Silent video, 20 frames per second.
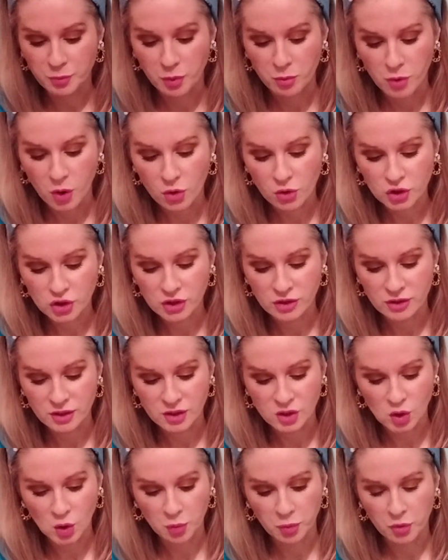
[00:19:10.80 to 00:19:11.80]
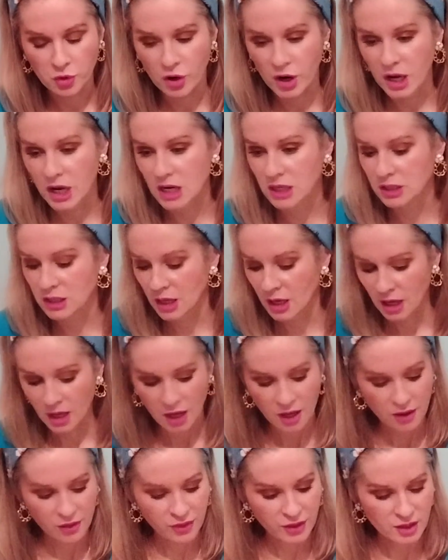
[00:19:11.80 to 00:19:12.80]
promotion, this upgrade,
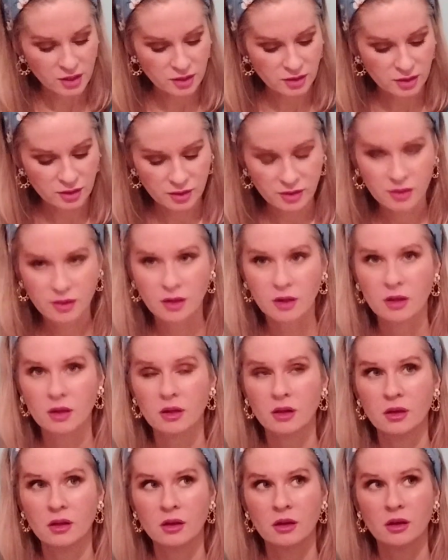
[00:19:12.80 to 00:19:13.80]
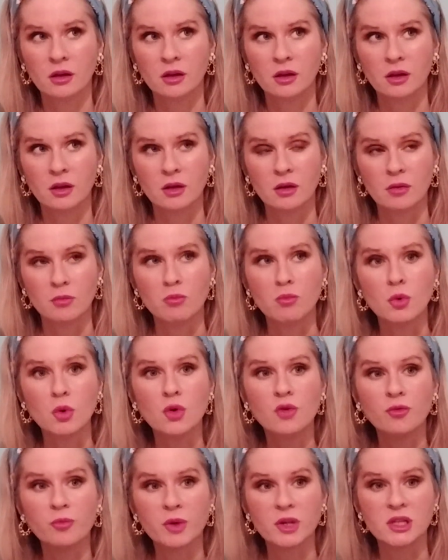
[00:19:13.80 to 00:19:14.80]
this
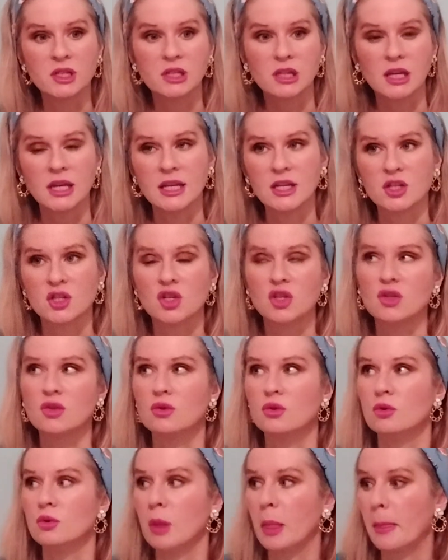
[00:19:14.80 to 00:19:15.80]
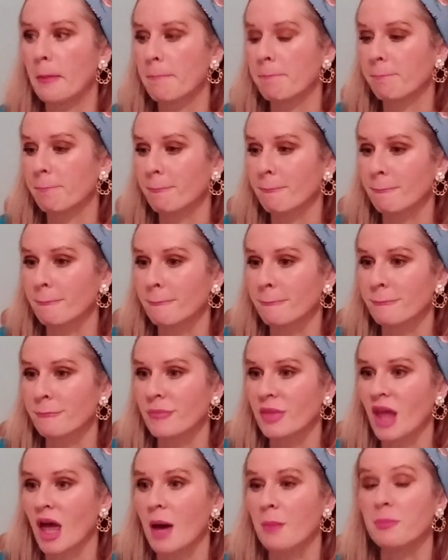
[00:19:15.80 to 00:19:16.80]
movement into
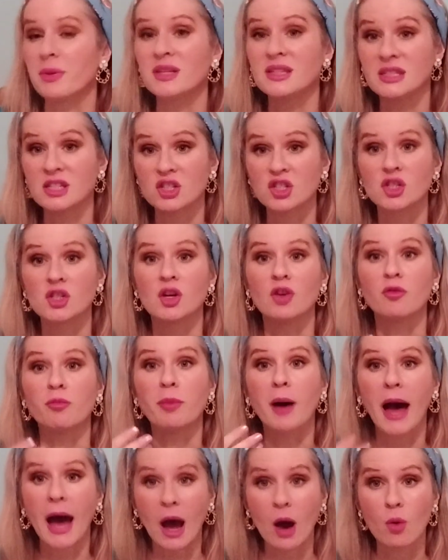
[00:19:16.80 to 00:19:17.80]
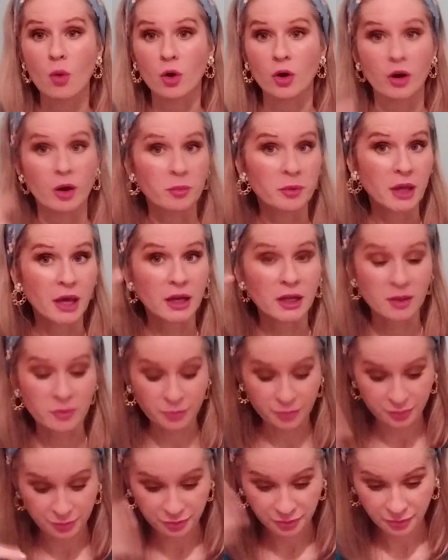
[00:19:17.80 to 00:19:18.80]
a position of power I'm getting
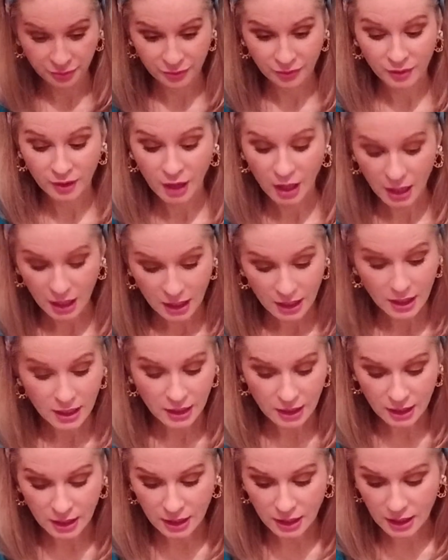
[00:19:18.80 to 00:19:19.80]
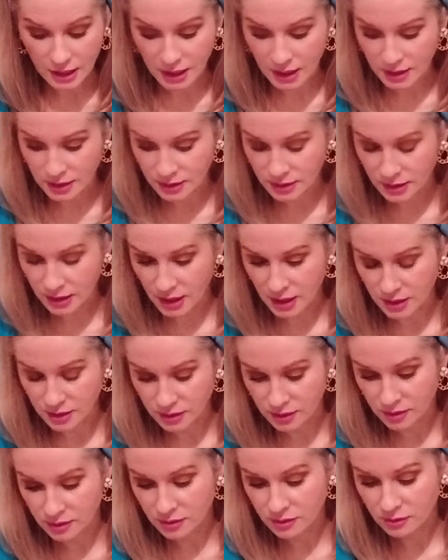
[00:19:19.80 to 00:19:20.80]
is
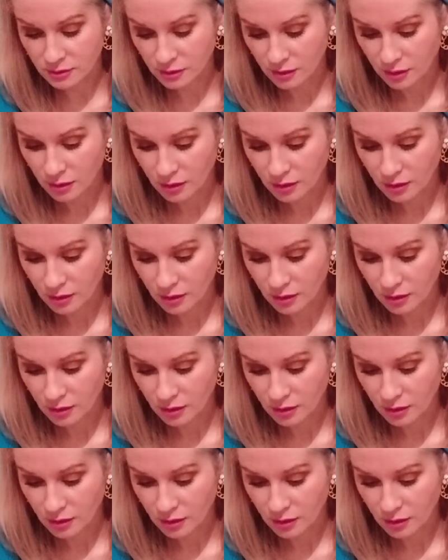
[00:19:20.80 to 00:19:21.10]
is